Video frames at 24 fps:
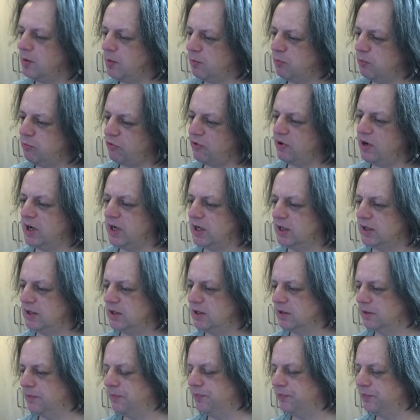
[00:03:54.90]
brilliant.
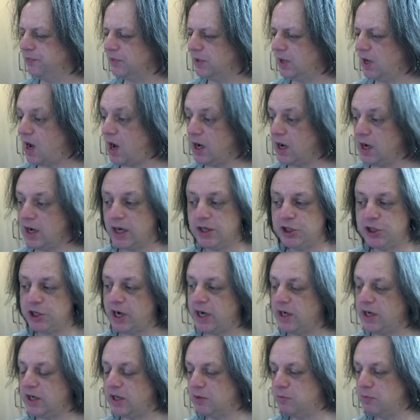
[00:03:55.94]
Highly
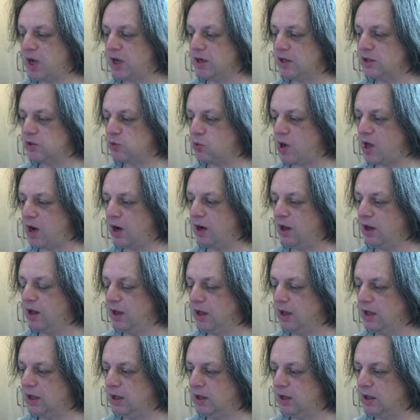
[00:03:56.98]
educated man as well.